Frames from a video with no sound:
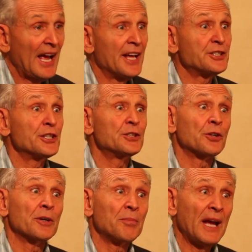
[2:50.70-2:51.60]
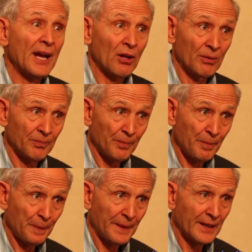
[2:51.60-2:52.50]
And she turned pale.
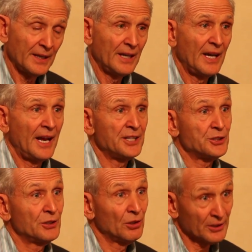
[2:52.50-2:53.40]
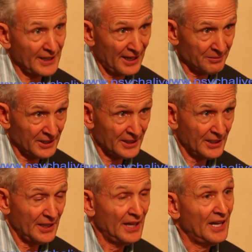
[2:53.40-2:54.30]
And she looked at me
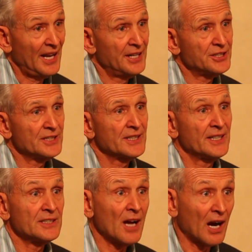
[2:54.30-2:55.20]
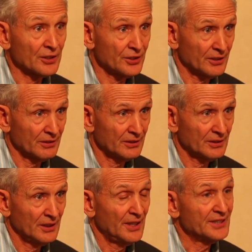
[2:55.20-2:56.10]
and she said, Doctor,
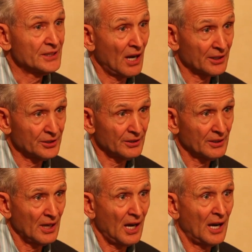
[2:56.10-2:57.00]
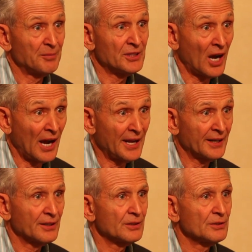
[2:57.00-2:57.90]
doctor, I'm
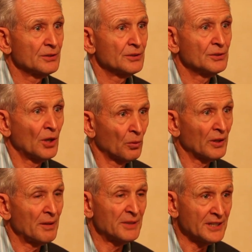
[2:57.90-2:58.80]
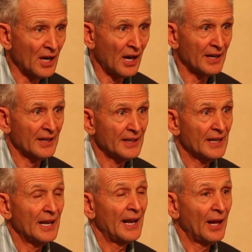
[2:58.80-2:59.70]
dying. Don't let me die.
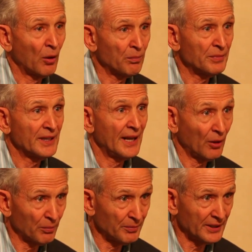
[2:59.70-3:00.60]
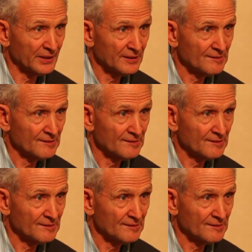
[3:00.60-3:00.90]
Help me, help me.